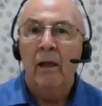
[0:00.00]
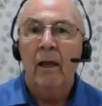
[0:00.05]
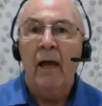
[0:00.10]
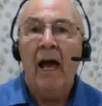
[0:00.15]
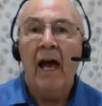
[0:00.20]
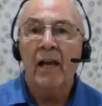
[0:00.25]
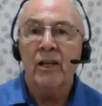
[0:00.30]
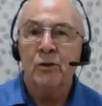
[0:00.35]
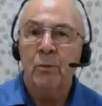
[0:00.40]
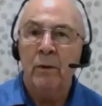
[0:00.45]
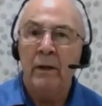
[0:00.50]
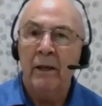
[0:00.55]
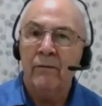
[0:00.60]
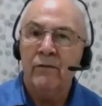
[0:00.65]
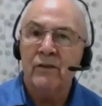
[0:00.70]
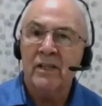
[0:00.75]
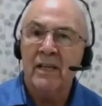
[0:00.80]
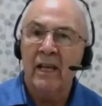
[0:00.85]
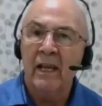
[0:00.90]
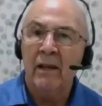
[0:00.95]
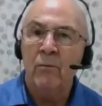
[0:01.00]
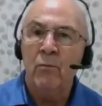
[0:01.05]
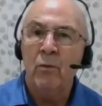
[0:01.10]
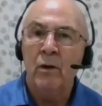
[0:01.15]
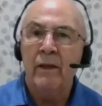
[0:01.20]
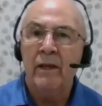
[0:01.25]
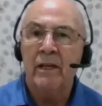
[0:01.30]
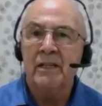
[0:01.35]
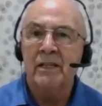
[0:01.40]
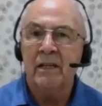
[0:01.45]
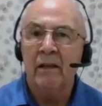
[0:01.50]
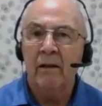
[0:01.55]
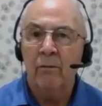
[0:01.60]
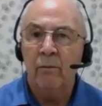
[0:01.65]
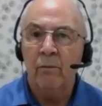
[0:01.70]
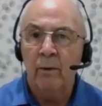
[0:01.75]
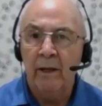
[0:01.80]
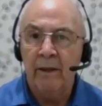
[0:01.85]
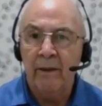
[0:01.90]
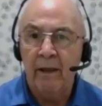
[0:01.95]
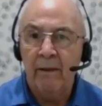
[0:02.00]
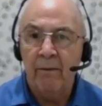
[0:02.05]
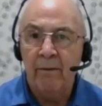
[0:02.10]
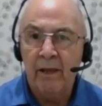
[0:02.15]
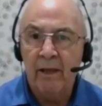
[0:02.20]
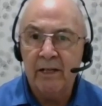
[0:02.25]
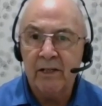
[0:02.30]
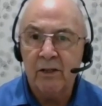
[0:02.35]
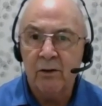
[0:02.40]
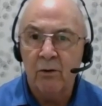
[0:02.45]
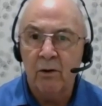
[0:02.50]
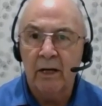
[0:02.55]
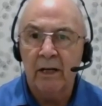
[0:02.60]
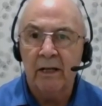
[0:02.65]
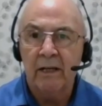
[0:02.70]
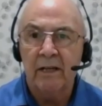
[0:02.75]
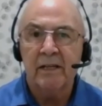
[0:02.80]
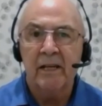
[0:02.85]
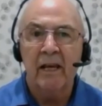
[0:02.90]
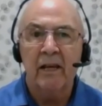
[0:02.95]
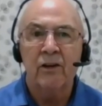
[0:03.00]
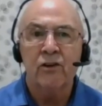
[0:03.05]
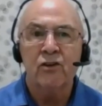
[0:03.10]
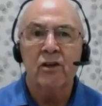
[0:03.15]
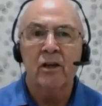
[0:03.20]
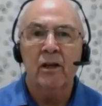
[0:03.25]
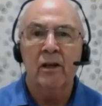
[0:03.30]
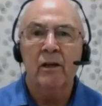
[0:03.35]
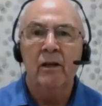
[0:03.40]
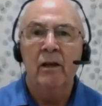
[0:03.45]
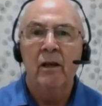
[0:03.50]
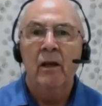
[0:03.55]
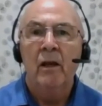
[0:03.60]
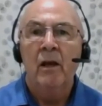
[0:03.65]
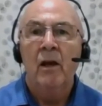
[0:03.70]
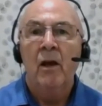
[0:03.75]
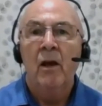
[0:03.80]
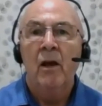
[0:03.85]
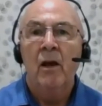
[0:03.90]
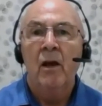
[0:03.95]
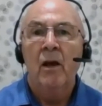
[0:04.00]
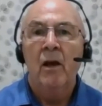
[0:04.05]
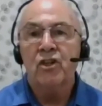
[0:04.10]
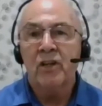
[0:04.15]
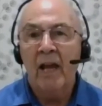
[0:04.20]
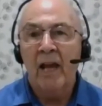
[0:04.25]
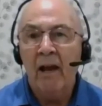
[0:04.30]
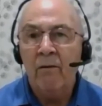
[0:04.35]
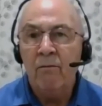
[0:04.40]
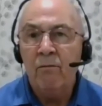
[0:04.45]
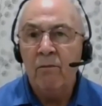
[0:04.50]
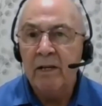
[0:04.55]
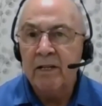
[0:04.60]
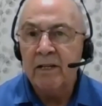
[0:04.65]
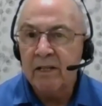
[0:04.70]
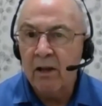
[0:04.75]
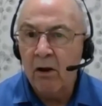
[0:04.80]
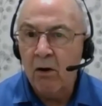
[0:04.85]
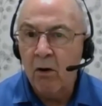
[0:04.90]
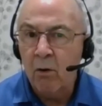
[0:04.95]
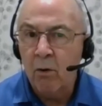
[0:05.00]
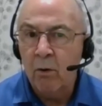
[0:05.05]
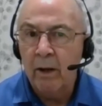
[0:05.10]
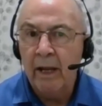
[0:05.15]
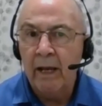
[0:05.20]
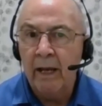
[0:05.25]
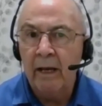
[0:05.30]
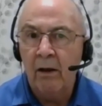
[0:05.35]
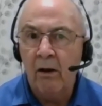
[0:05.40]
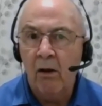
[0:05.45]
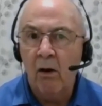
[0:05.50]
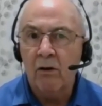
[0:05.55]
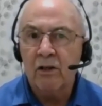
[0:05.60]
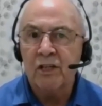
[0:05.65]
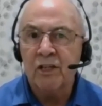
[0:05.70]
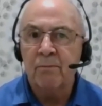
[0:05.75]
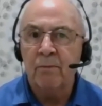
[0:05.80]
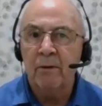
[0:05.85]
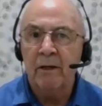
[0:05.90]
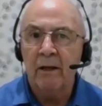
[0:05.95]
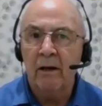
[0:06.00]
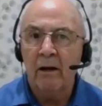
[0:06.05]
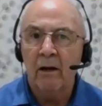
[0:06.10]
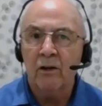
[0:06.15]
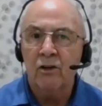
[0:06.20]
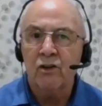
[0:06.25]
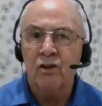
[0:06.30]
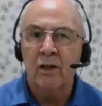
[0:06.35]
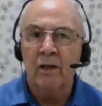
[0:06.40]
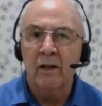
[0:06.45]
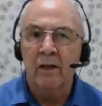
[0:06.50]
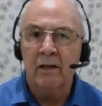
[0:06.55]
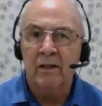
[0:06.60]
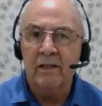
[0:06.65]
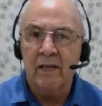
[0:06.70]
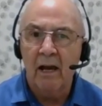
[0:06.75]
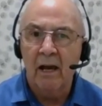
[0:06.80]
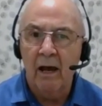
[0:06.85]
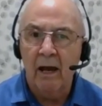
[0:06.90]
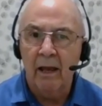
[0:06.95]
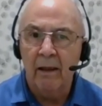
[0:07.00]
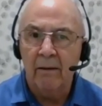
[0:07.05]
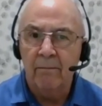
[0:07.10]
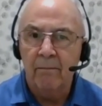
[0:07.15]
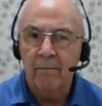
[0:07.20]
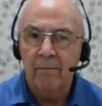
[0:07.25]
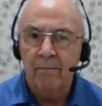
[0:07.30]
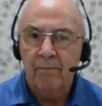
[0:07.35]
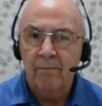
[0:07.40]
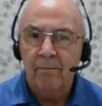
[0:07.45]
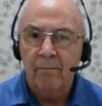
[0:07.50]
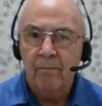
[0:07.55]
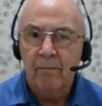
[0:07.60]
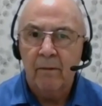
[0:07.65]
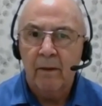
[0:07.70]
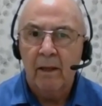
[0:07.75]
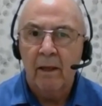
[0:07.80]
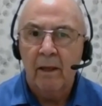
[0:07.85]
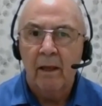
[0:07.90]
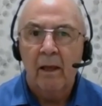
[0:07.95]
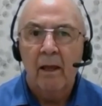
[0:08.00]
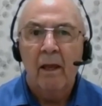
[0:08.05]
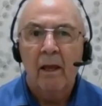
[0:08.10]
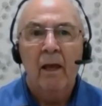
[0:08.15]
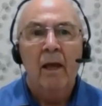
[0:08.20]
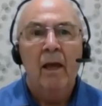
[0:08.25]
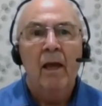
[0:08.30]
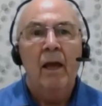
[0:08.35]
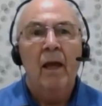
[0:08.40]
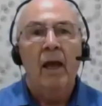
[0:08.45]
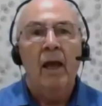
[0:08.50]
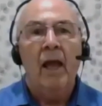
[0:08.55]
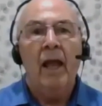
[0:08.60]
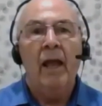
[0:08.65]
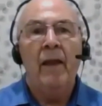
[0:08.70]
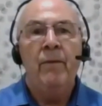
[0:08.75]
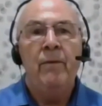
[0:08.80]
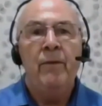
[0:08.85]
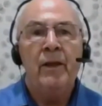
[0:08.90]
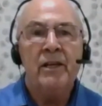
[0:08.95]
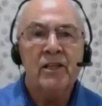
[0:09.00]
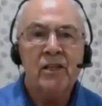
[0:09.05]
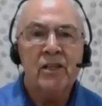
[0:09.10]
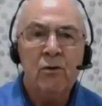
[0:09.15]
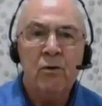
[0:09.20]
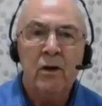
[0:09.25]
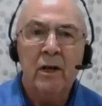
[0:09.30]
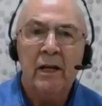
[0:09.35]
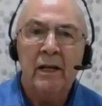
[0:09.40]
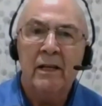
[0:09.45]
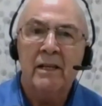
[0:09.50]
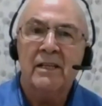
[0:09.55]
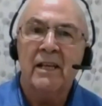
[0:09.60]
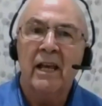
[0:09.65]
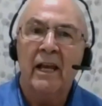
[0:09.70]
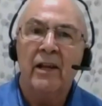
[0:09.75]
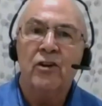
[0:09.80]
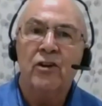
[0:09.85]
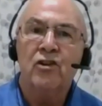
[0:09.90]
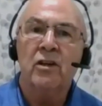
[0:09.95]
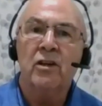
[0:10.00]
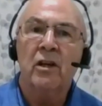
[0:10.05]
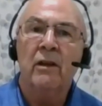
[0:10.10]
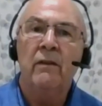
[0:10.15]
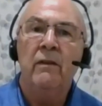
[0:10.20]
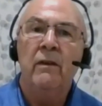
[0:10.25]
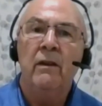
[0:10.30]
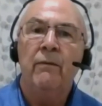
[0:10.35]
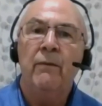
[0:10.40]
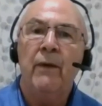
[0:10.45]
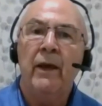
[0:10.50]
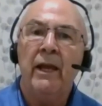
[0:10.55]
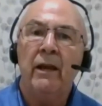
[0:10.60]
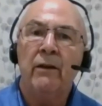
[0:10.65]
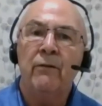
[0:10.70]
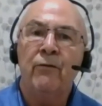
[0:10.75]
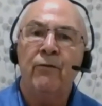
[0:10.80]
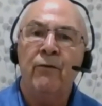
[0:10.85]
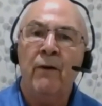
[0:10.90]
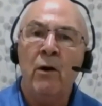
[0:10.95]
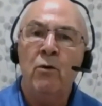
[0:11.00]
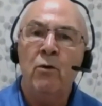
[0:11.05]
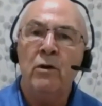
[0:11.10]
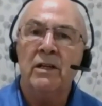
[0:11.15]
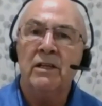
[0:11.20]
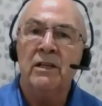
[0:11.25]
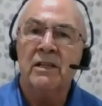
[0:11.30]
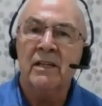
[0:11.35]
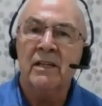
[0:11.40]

as we have seen with this, within this organization, which can result in lost production time. In this organization, they had focused